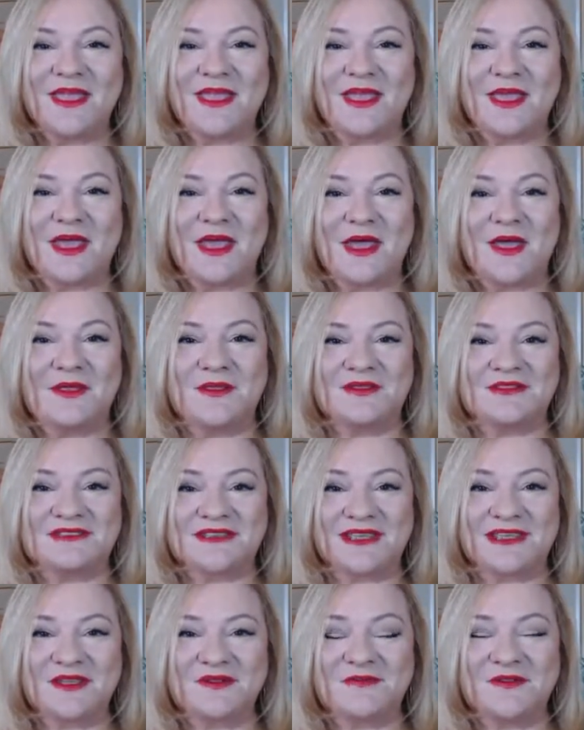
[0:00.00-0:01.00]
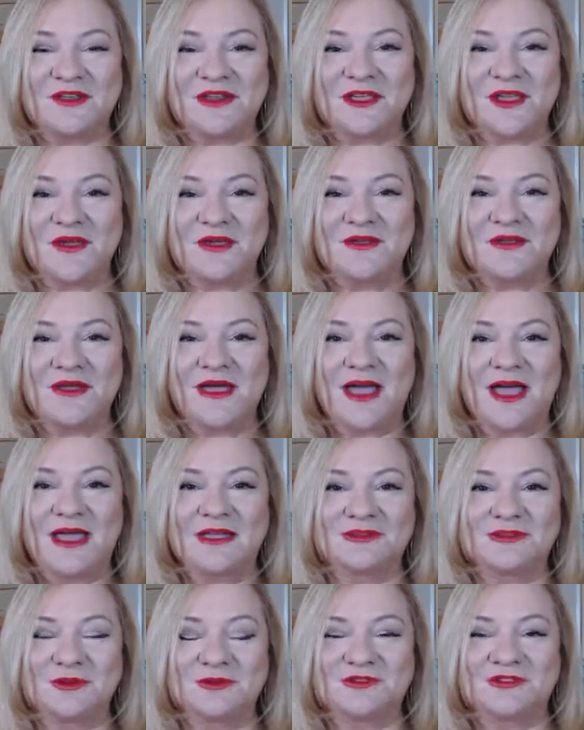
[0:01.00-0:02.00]
The second video, I
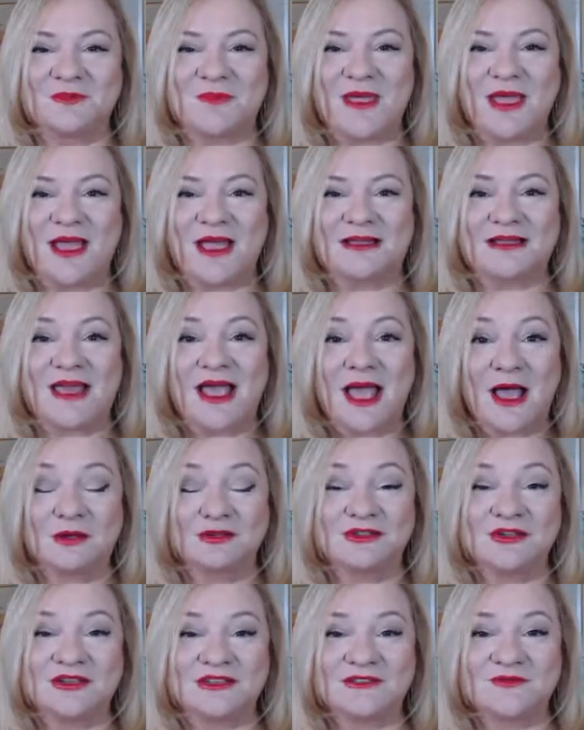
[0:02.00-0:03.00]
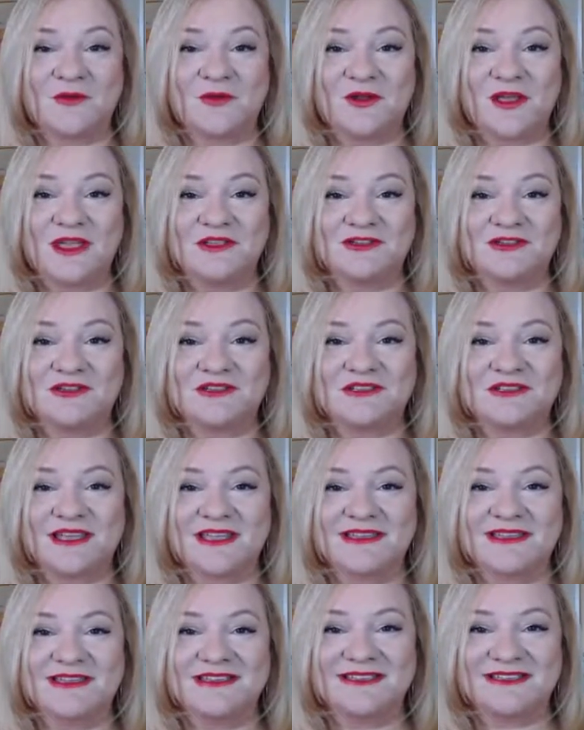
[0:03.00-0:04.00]
talked about how to exfoliate your
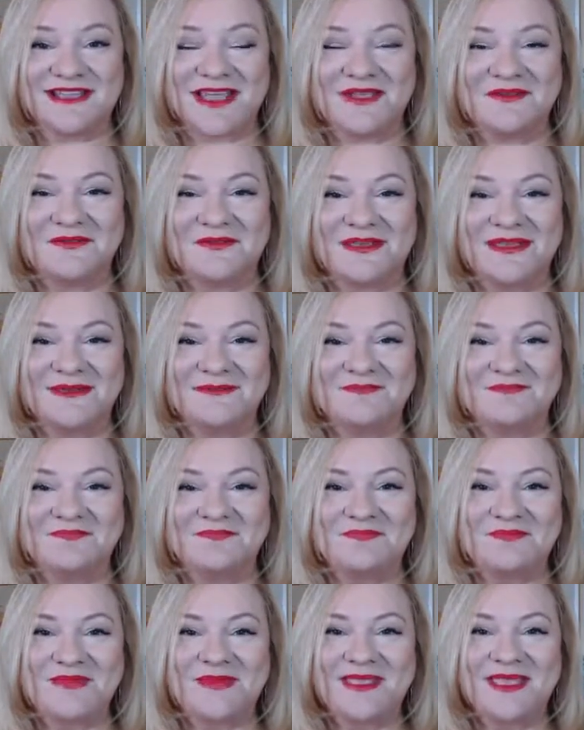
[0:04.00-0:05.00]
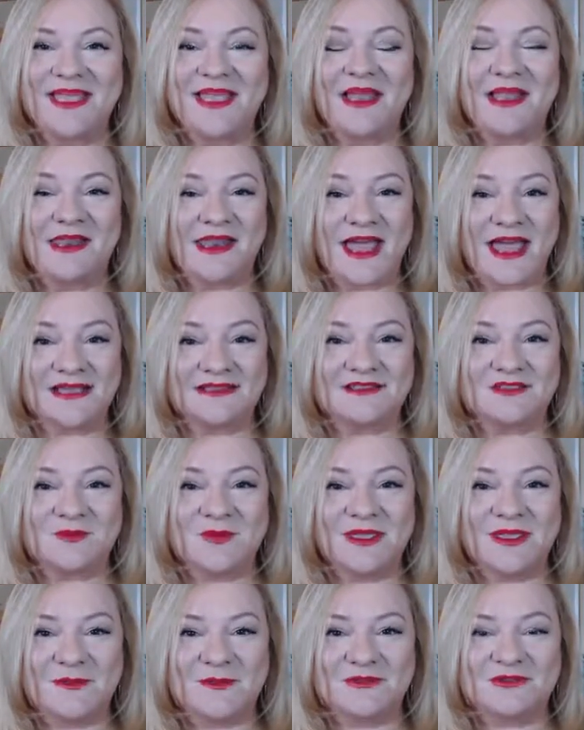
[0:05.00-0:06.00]
skin safely. Last
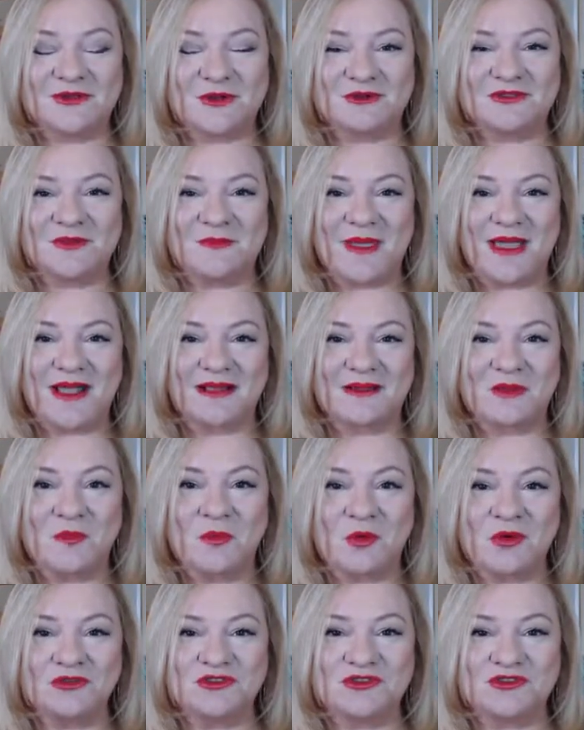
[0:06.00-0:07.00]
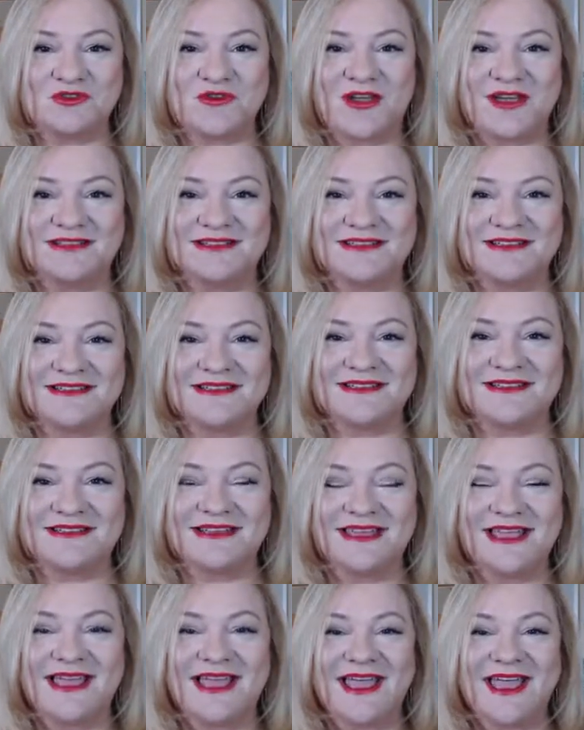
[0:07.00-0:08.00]
week, we talked about moisturizers.
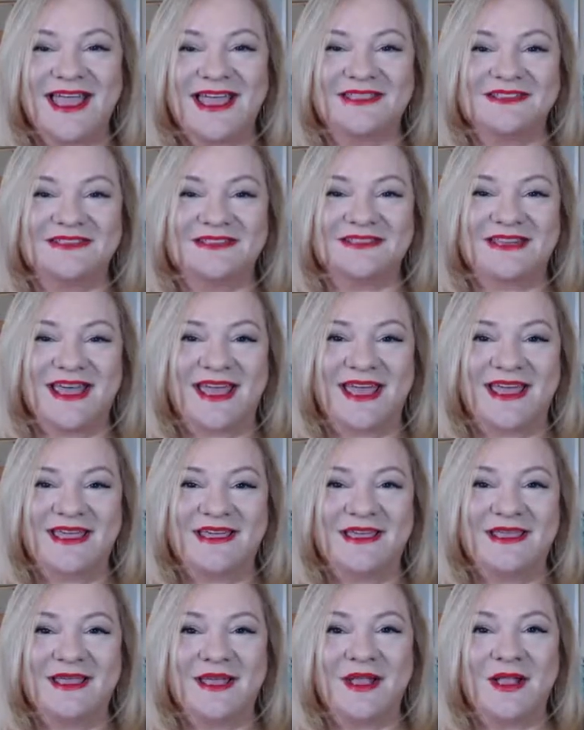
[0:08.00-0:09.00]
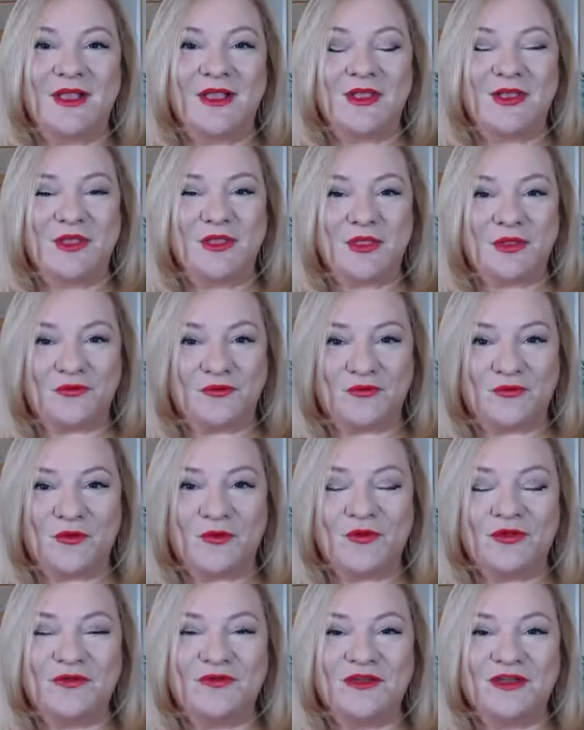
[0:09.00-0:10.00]
And today, the
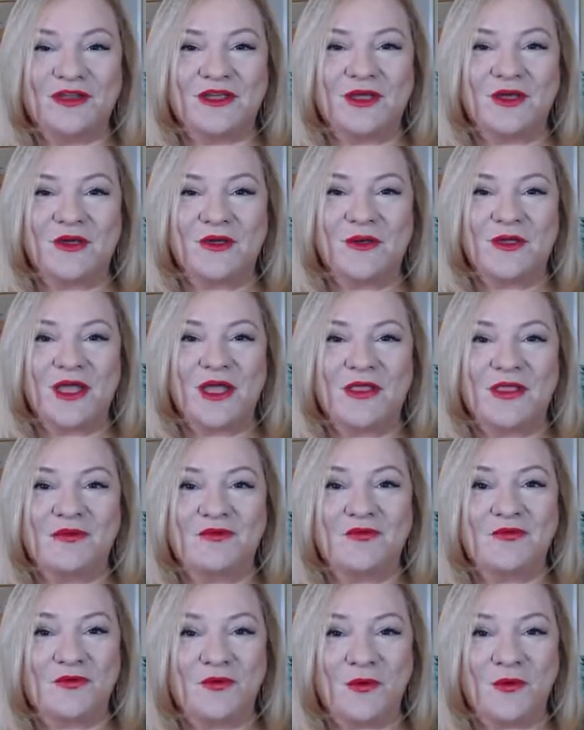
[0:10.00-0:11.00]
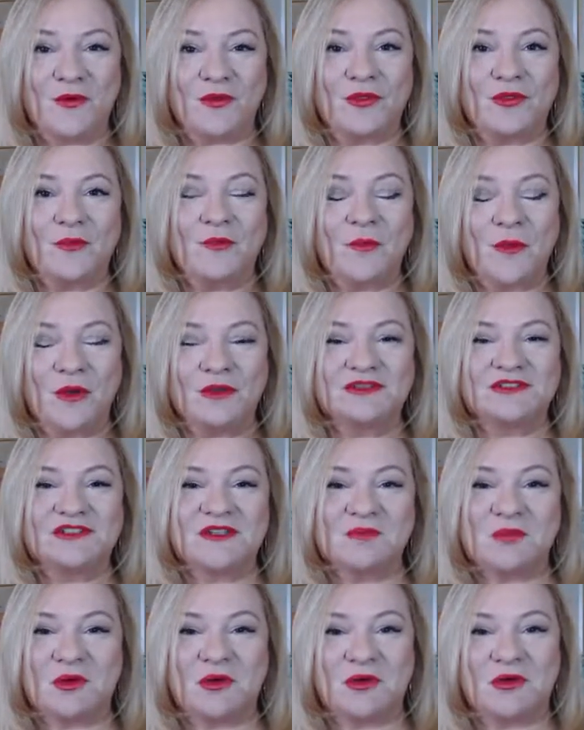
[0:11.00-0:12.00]
fourth video and the fourth most
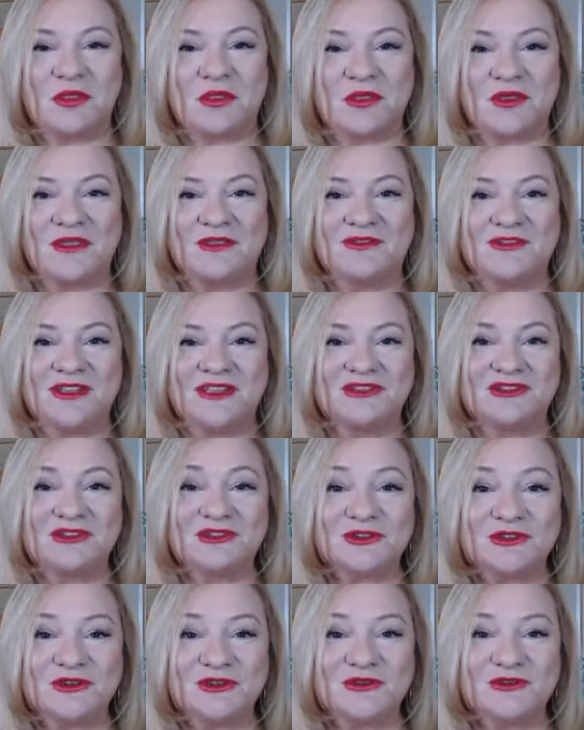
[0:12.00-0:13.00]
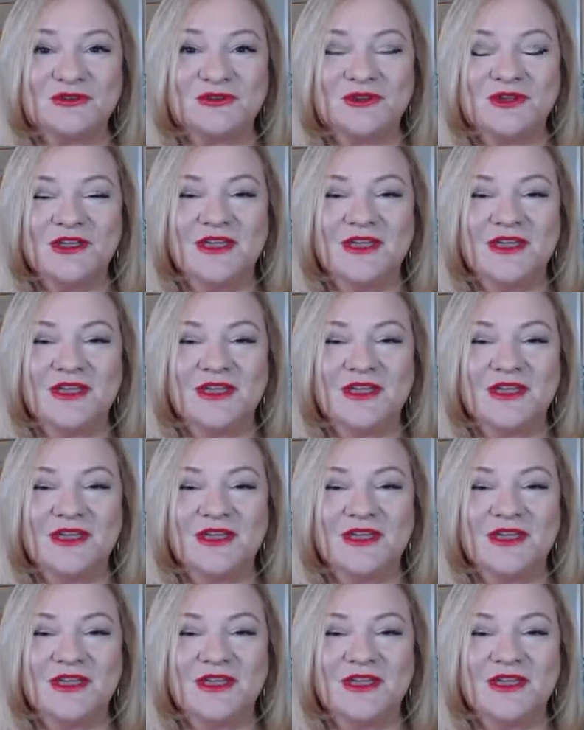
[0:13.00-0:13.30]
important thing you need to do